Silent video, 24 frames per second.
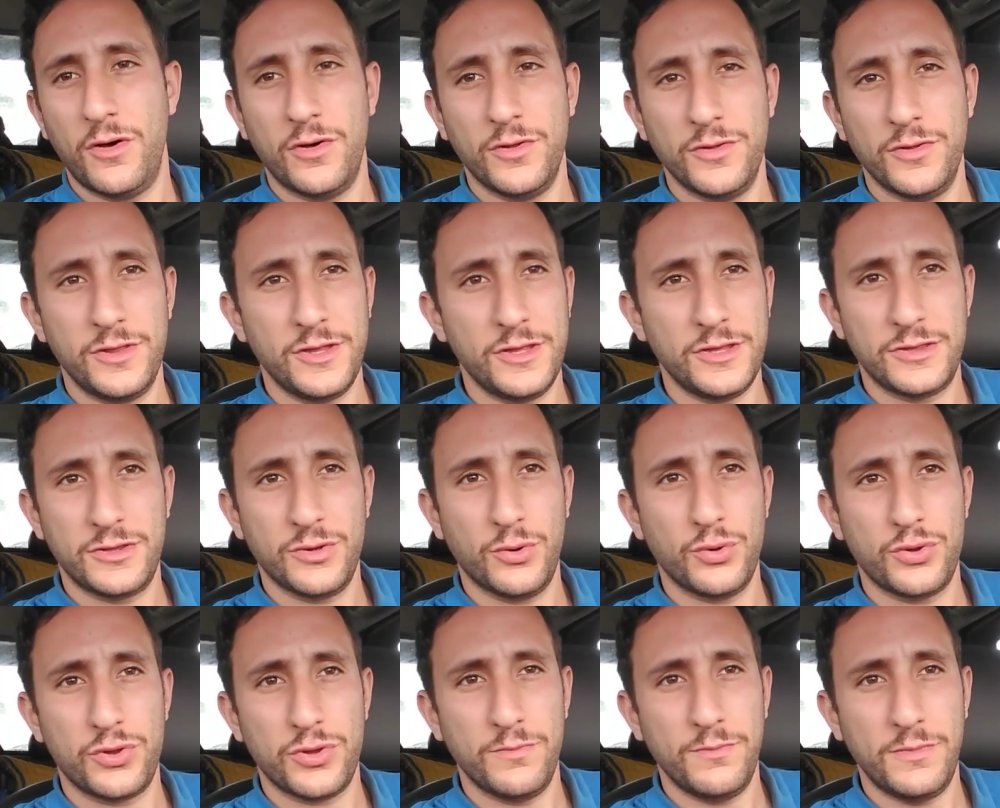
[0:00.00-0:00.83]
all these
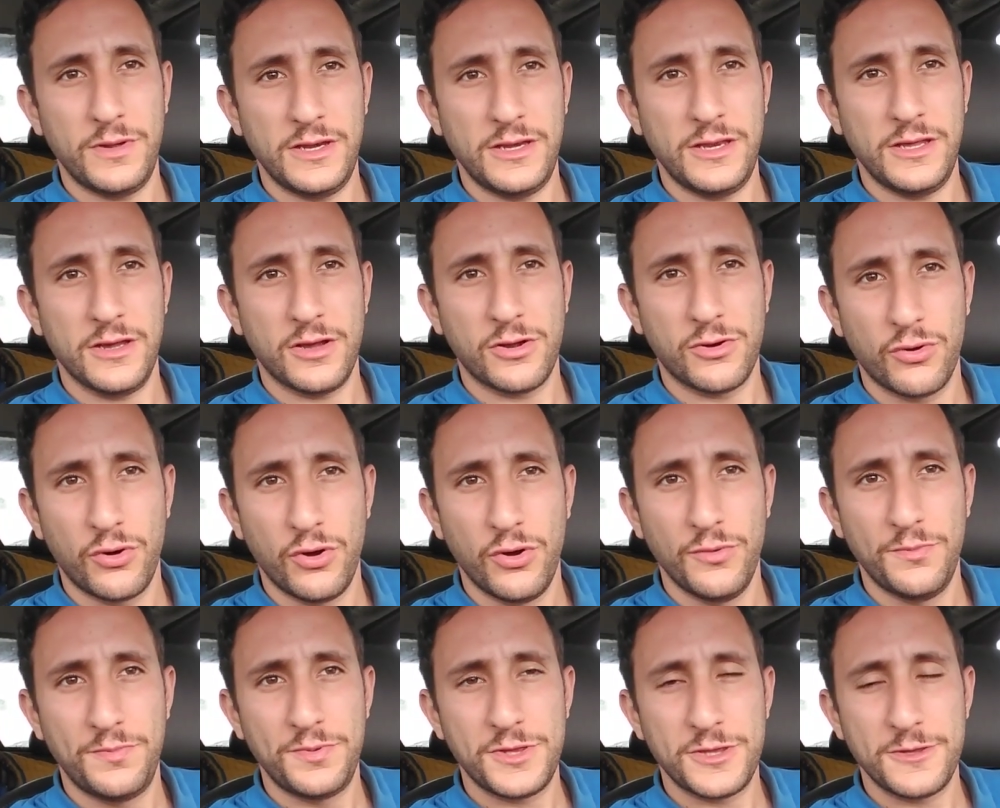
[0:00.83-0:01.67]
social media
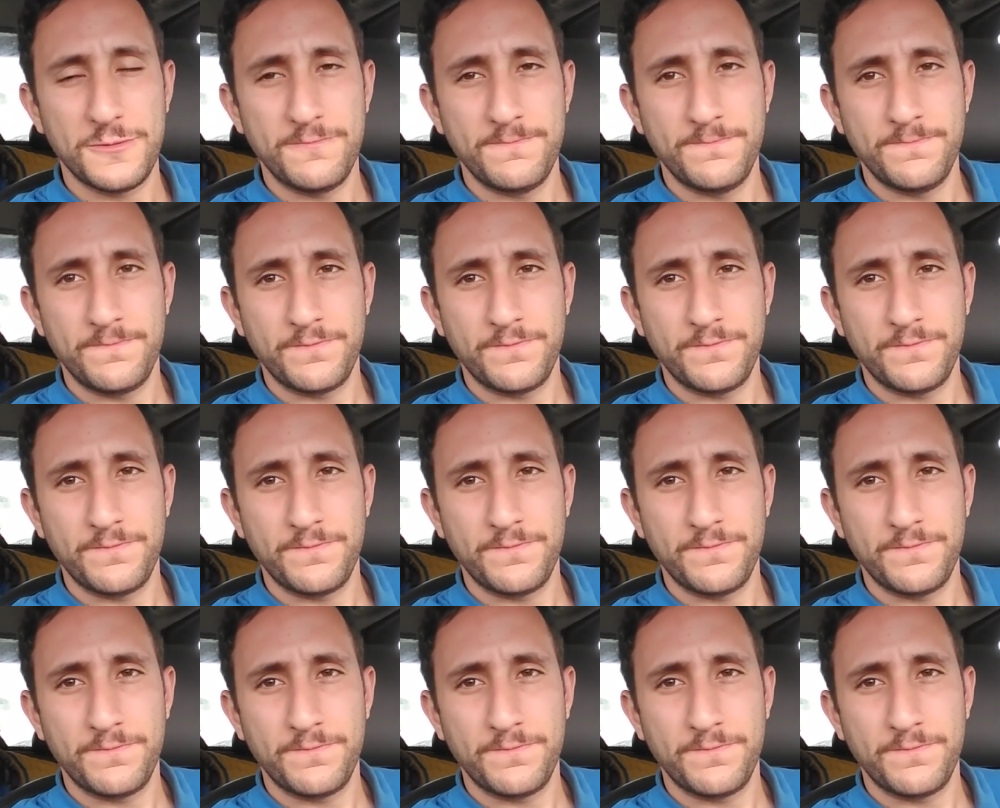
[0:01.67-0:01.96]
groups.